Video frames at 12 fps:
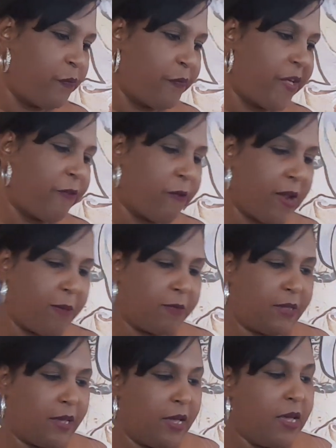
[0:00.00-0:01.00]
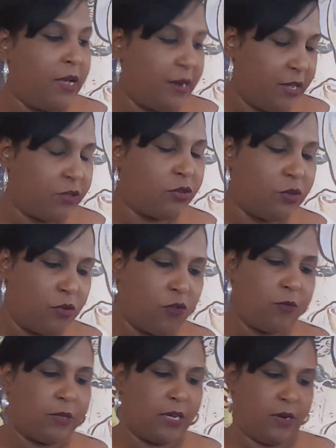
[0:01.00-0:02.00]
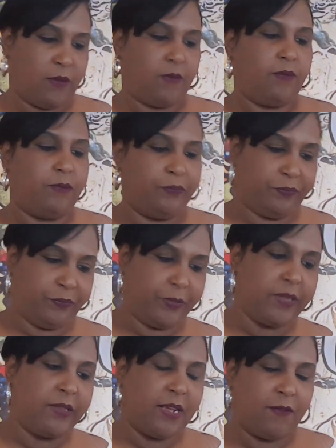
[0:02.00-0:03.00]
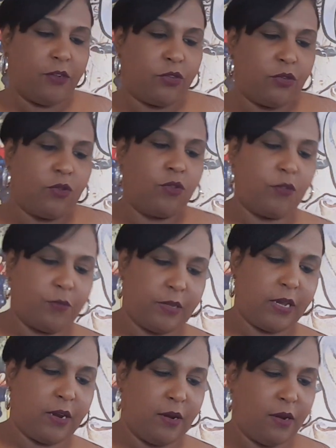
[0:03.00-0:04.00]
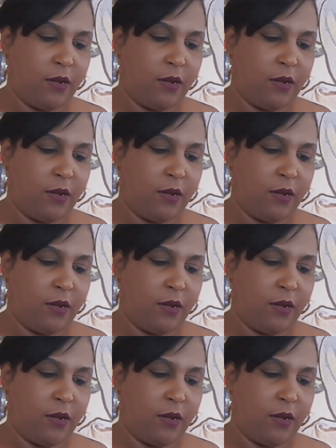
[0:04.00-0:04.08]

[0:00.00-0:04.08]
That's what I'm saying. There's two groups here. There's definitely two groups here.